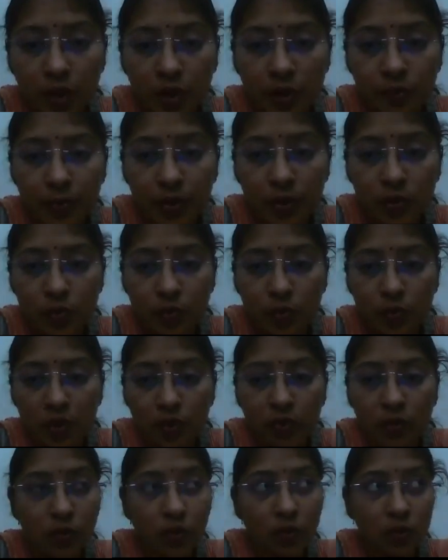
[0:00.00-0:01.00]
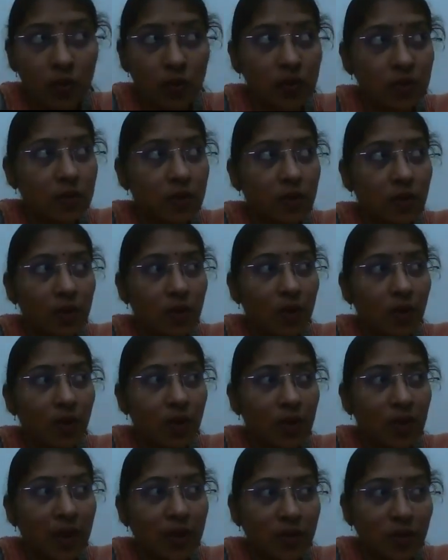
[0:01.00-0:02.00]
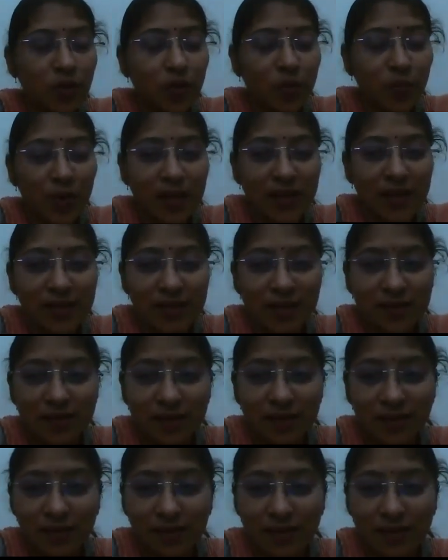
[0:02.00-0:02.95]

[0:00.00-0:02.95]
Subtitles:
hyperosmolar glucose, or actinomycin.